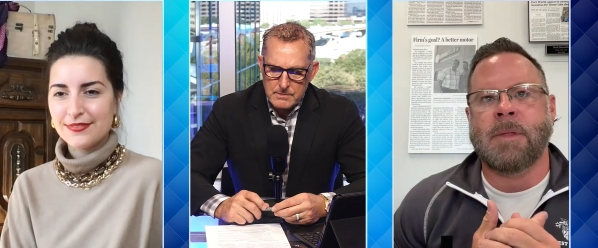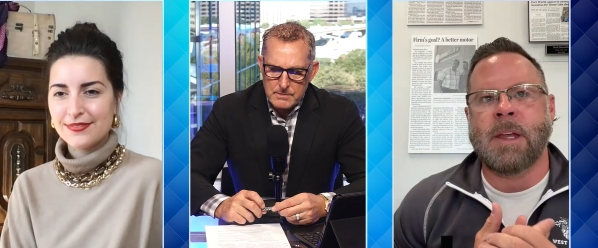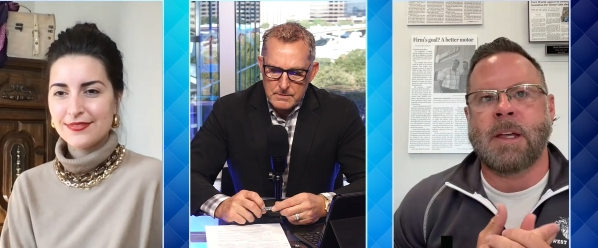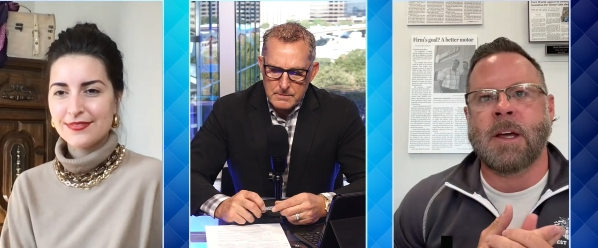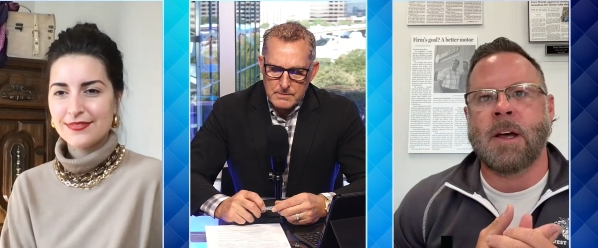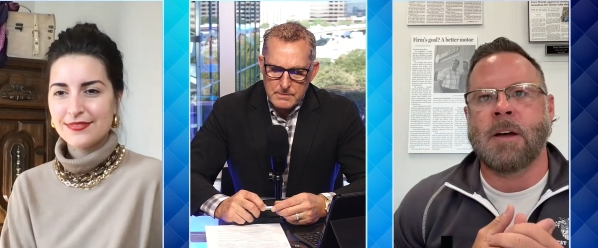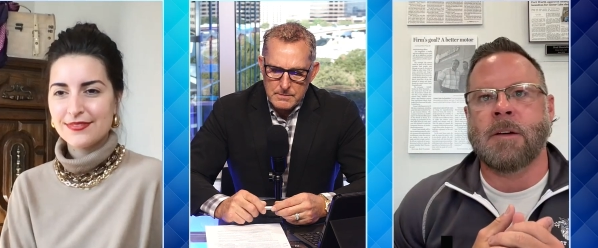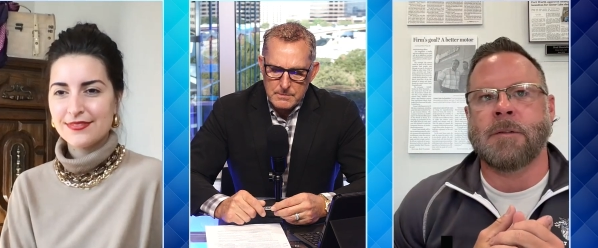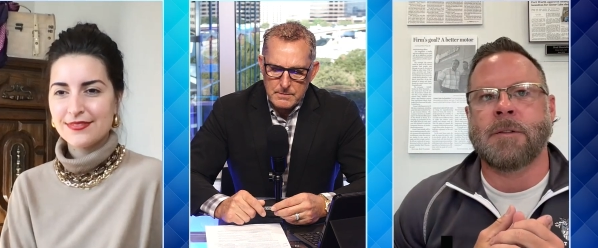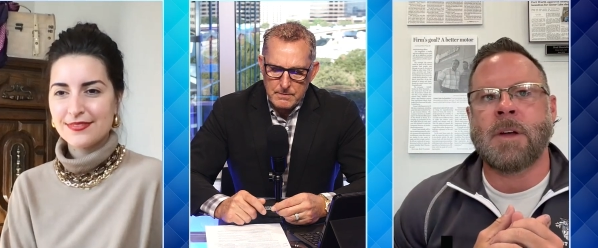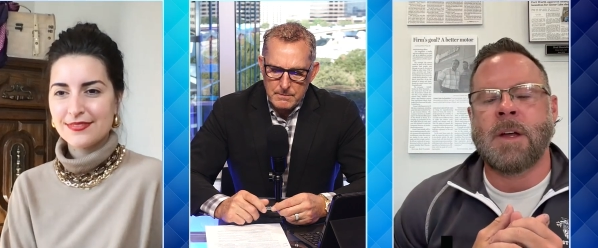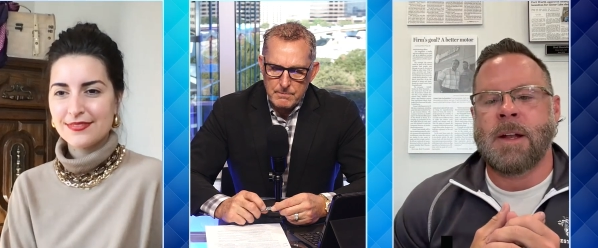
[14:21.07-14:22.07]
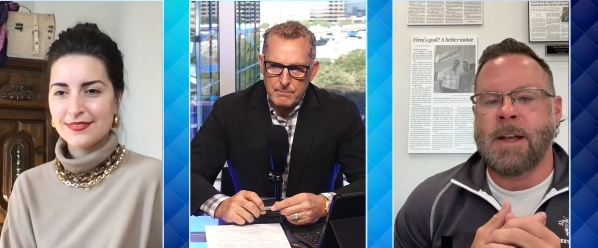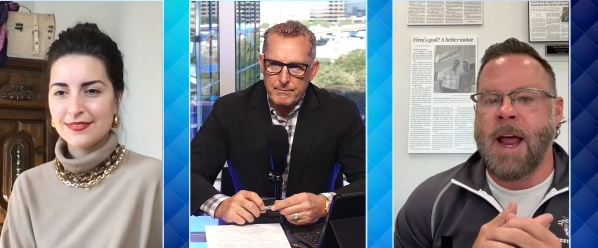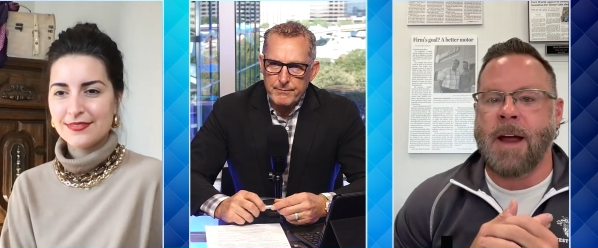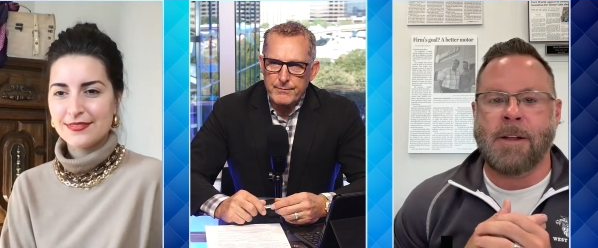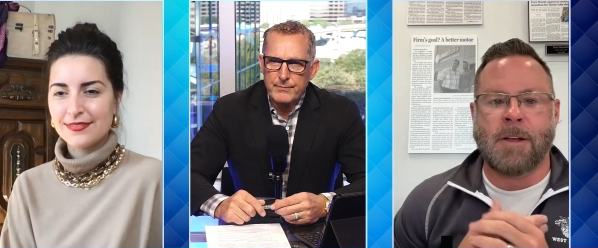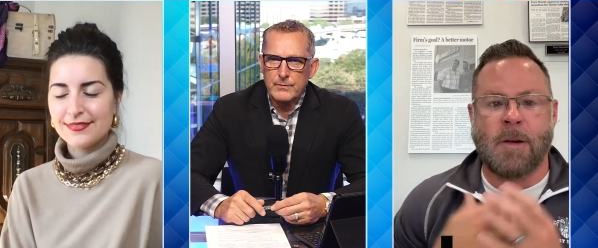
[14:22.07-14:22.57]
Speaker 1: Think of
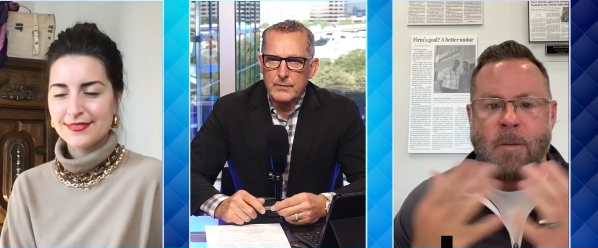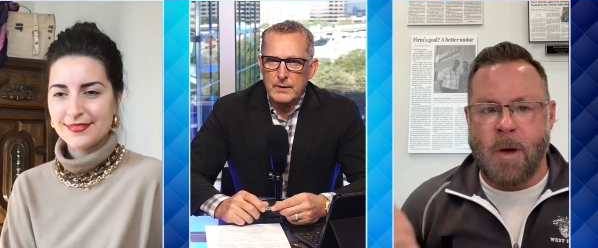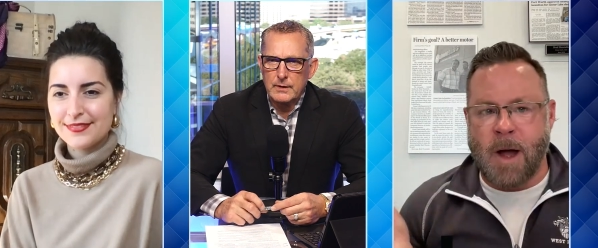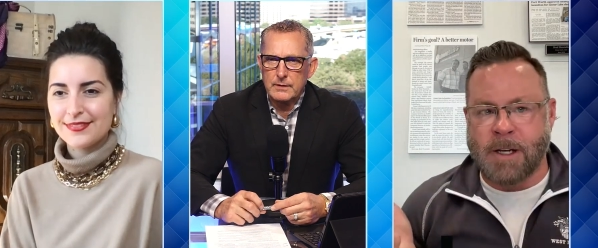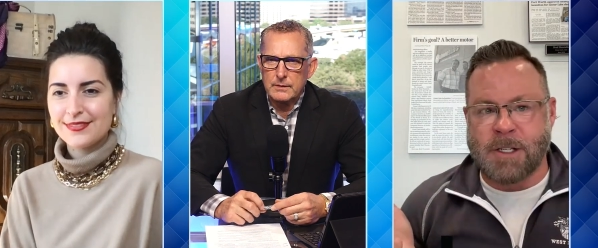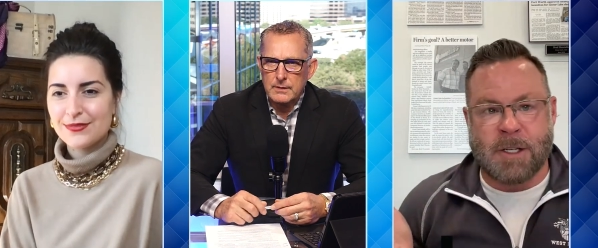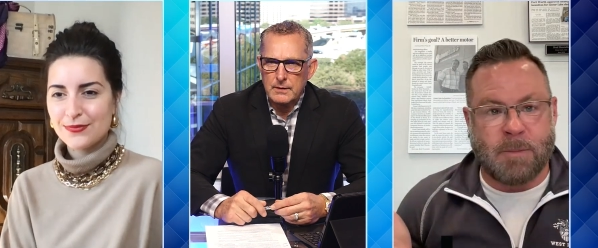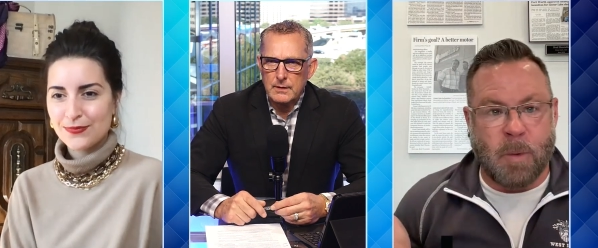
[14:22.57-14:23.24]
now you can watch